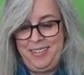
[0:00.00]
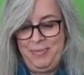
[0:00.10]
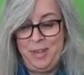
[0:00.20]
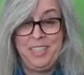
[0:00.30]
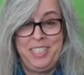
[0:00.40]

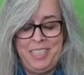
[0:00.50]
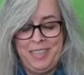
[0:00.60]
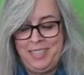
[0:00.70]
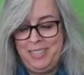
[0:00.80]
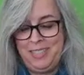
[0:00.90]
I'm going to just get
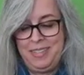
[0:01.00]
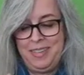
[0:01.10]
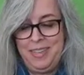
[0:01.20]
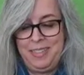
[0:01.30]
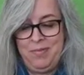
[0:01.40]
these
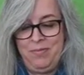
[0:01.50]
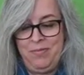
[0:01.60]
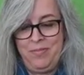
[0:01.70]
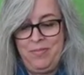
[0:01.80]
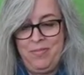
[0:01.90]
nice and
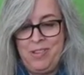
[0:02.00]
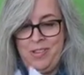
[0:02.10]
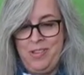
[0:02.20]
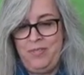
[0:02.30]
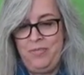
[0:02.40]

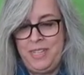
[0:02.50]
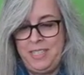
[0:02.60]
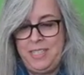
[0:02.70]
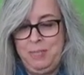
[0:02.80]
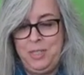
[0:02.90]
flat
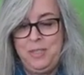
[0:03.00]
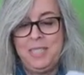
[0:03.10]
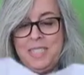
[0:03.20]
seams. You can